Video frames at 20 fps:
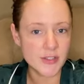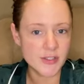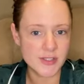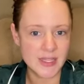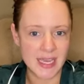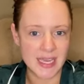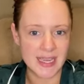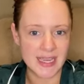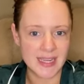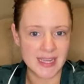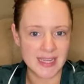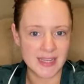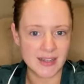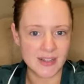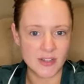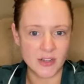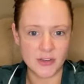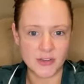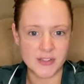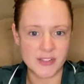they
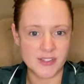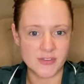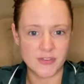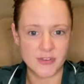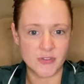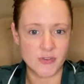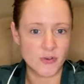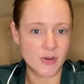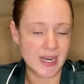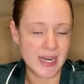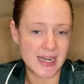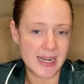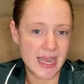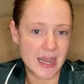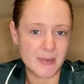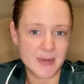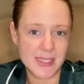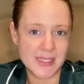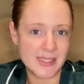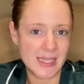closed for 14
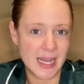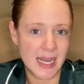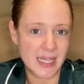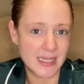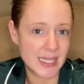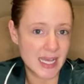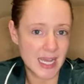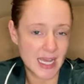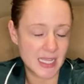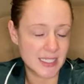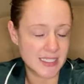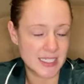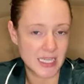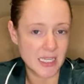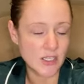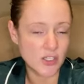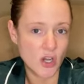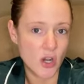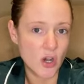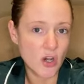hours a la
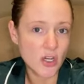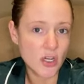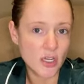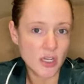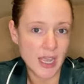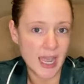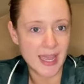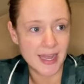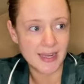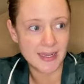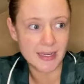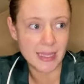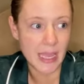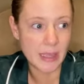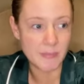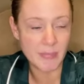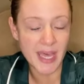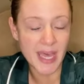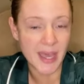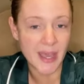TikTok and
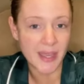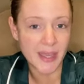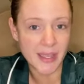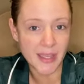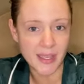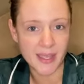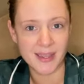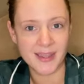came back.